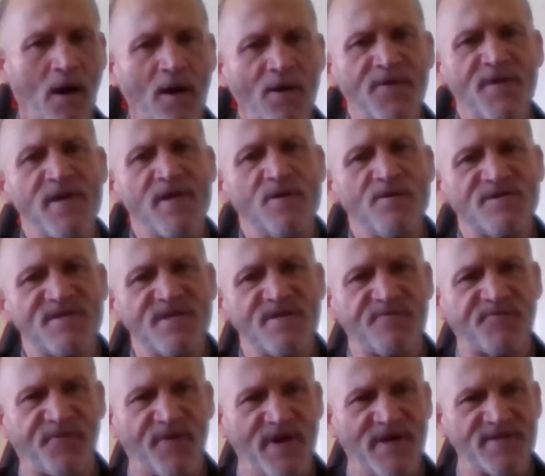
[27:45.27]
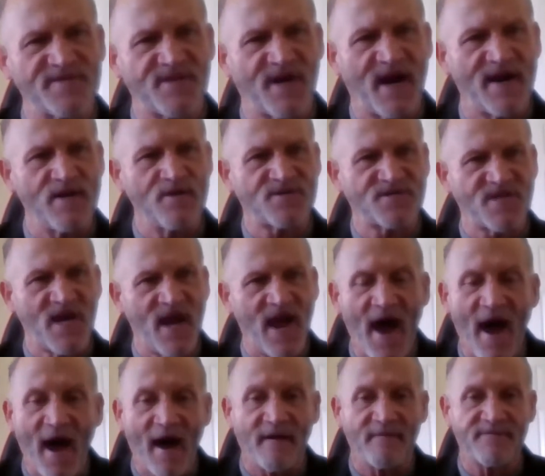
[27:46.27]
All the using friends that I used to
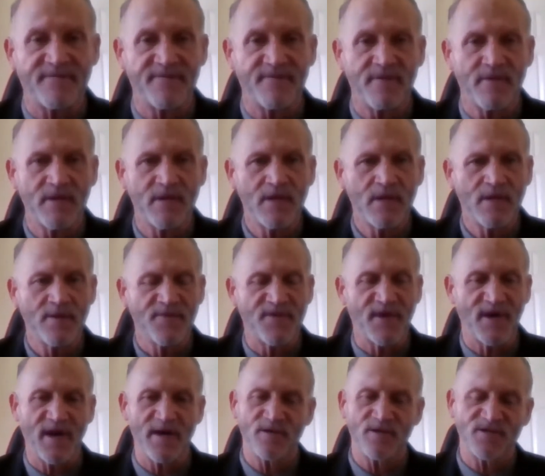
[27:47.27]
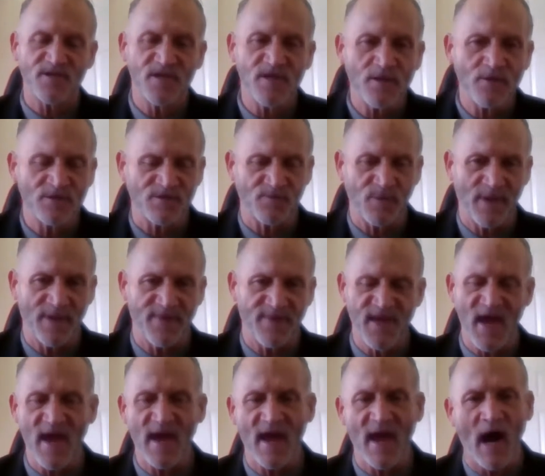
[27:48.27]
have, that I used to use with and
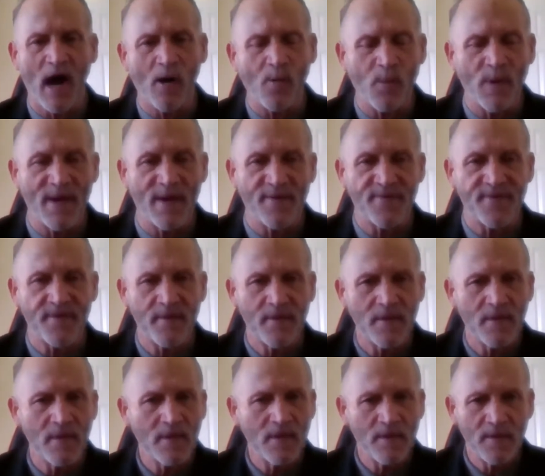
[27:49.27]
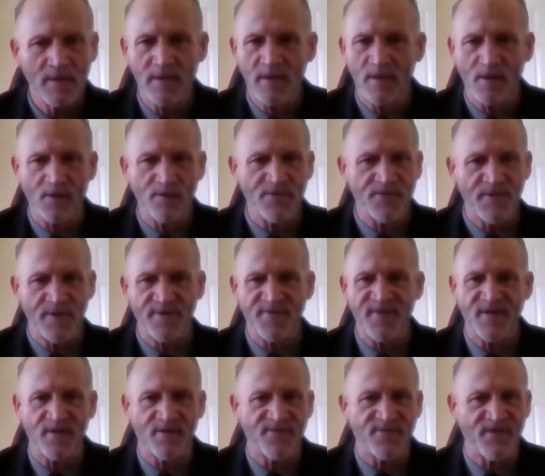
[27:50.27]
hang out with,
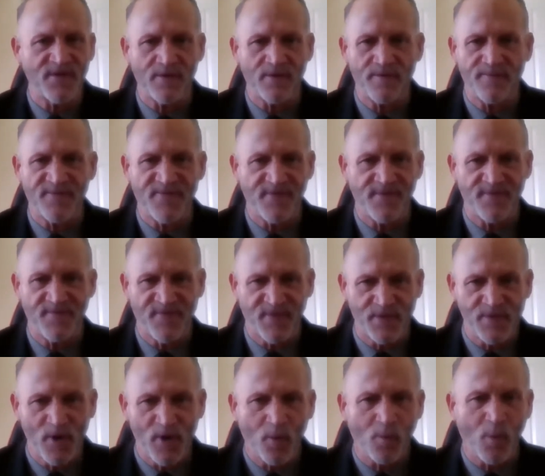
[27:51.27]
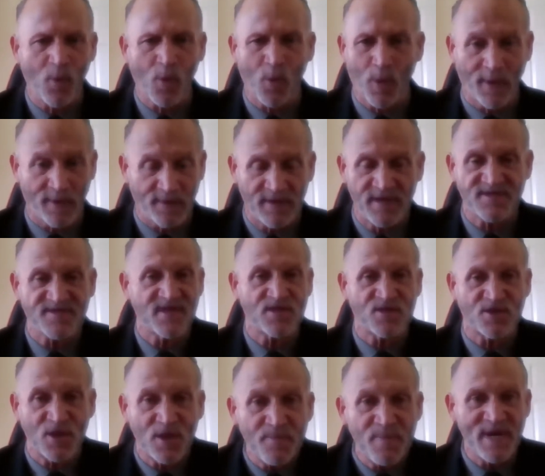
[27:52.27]
they're no more. At least they
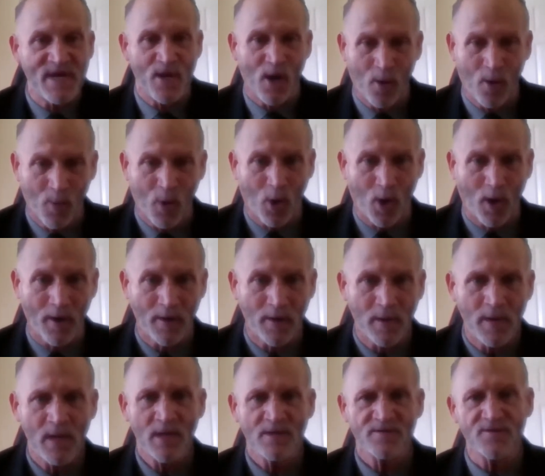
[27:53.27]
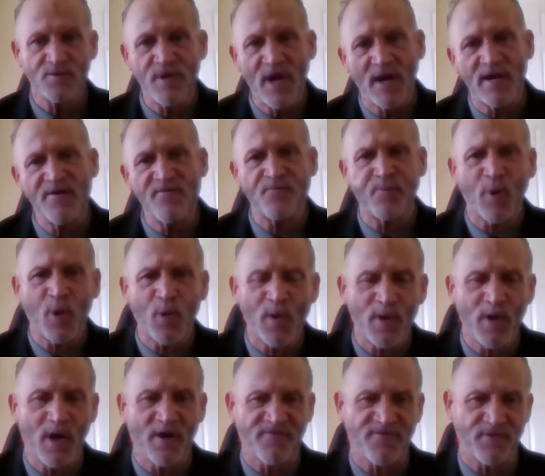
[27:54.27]
should be no more. So now you've
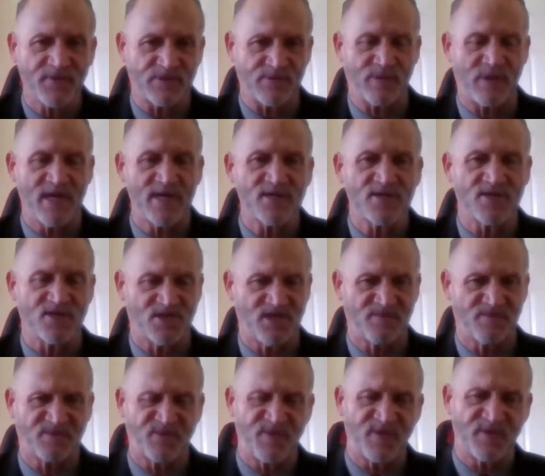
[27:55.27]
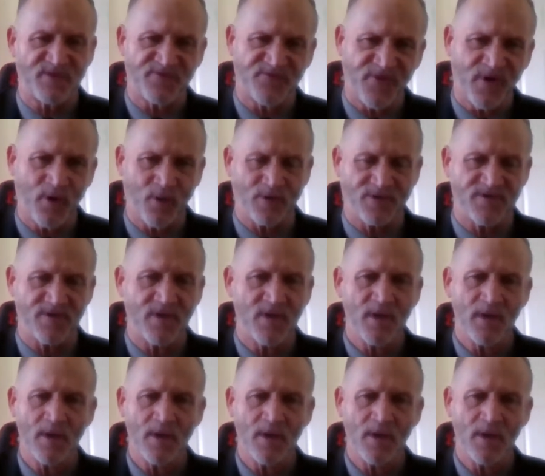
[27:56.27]
broken off those relationships with those folks.